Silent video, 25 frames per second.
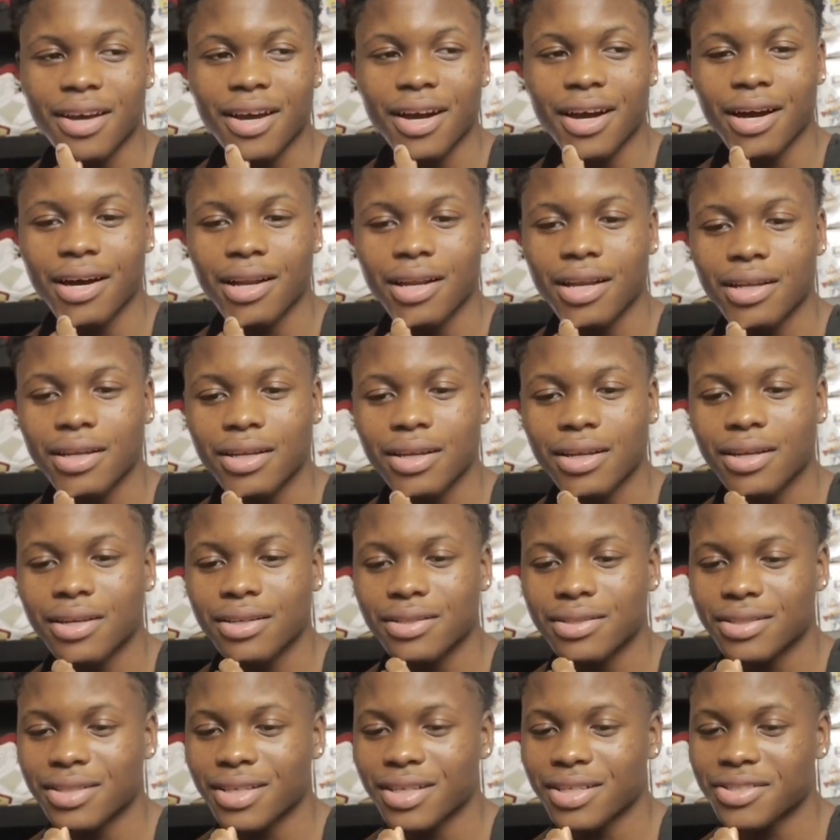All I need is
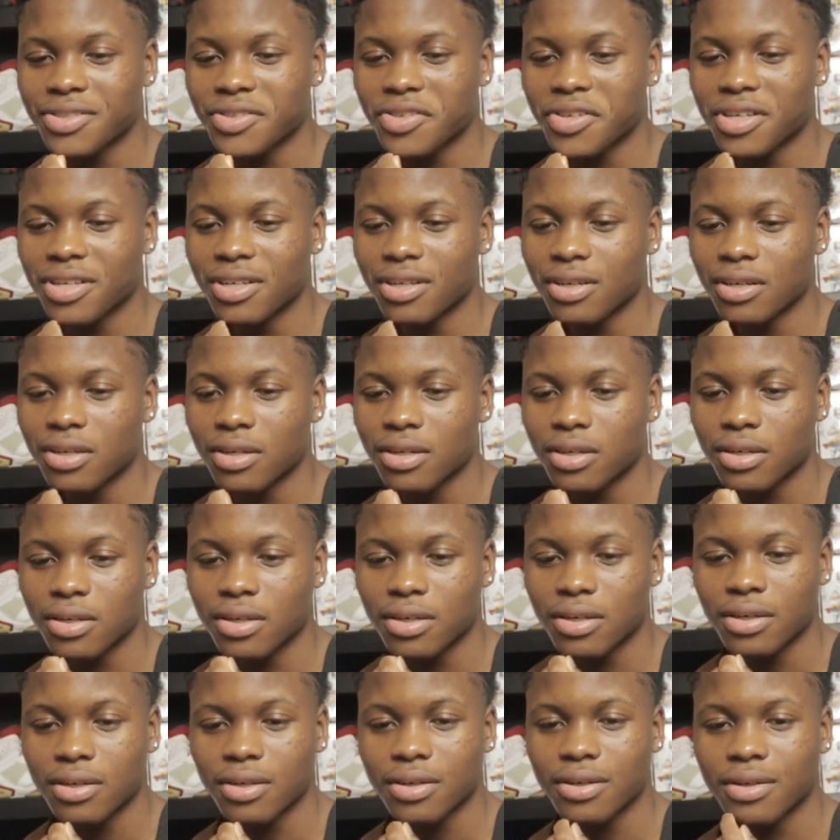a yes or a no.
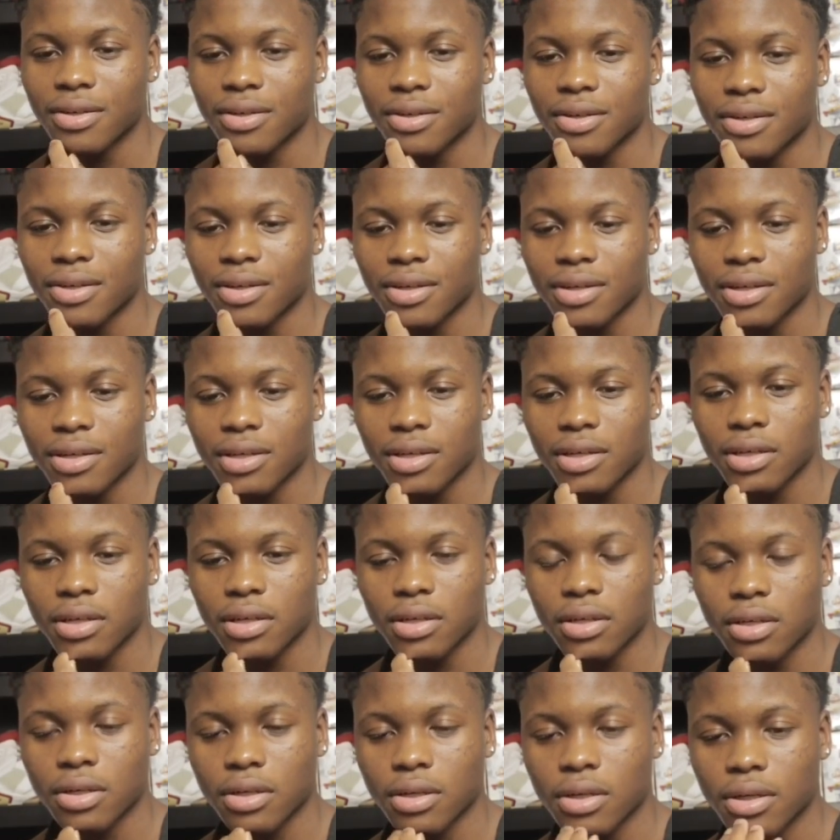You're
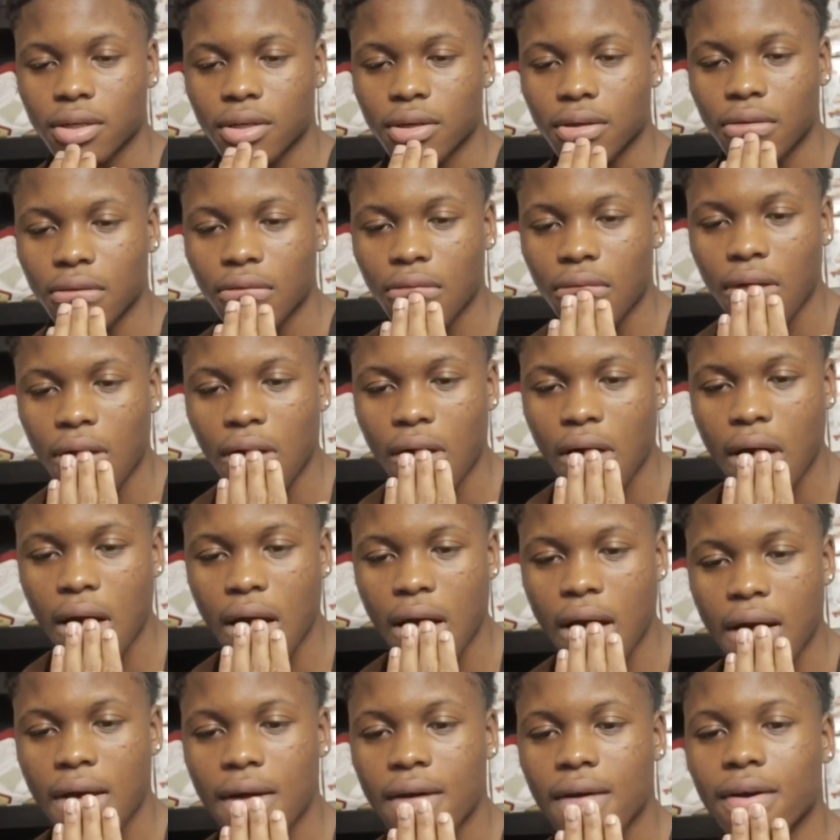a
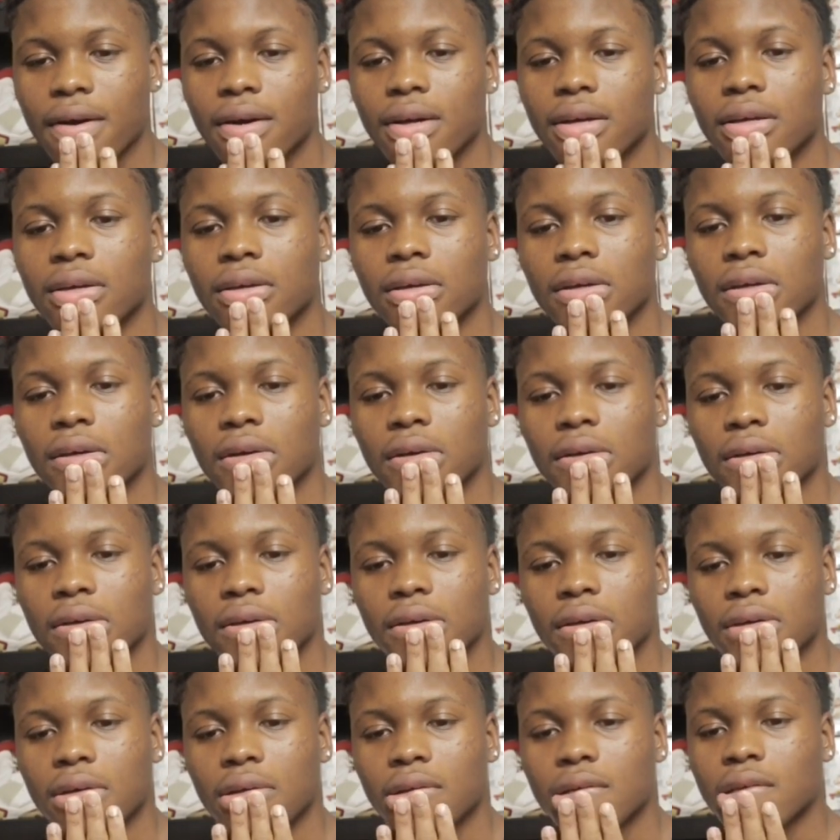wild, I swear.
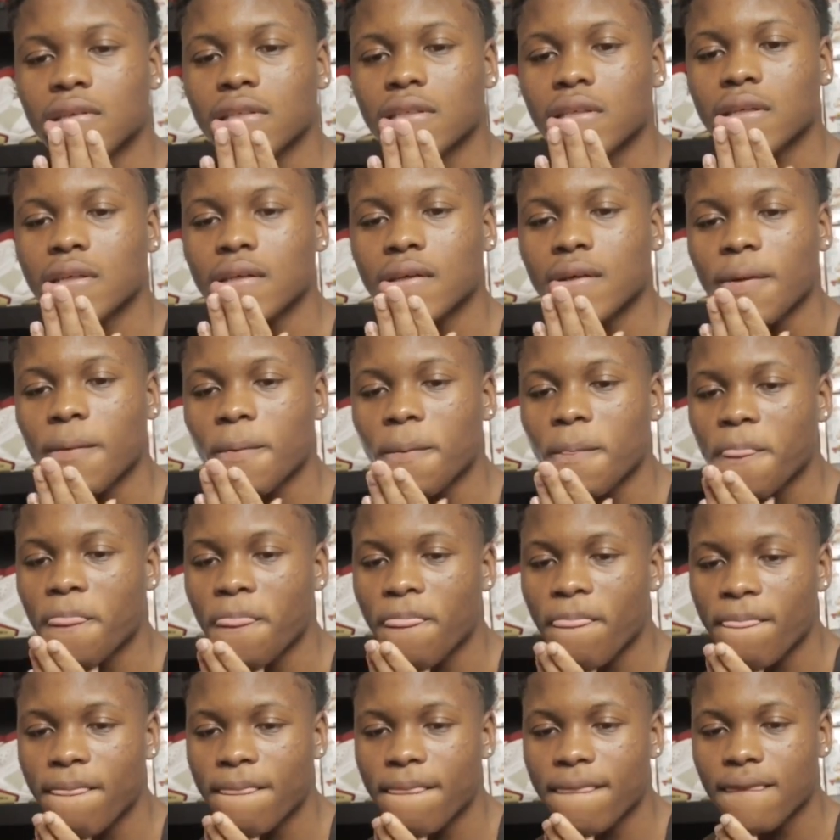You dead serious
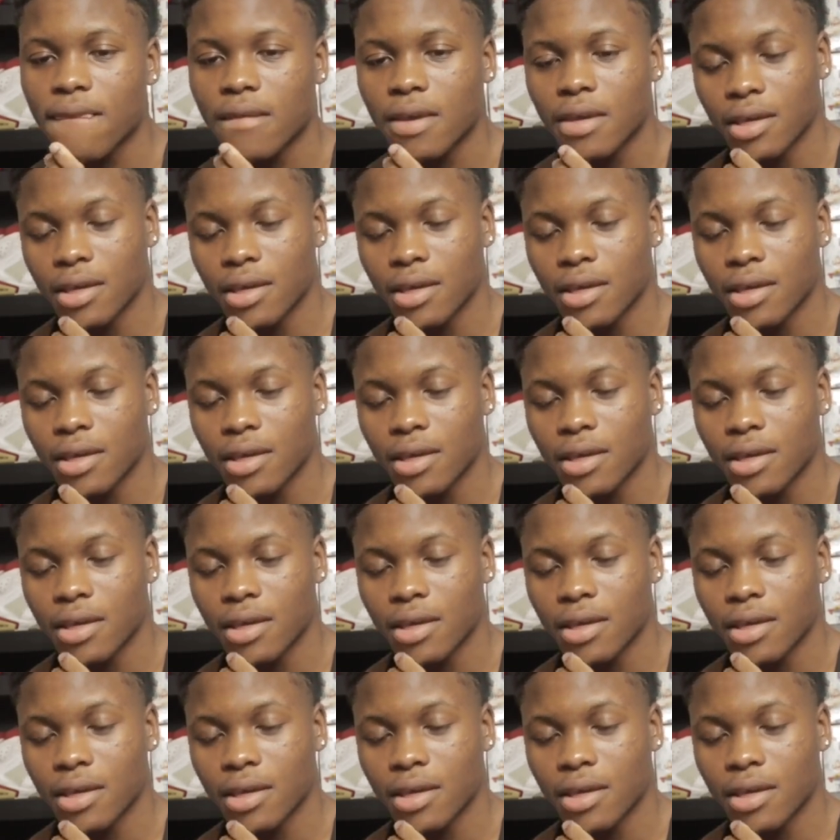right now?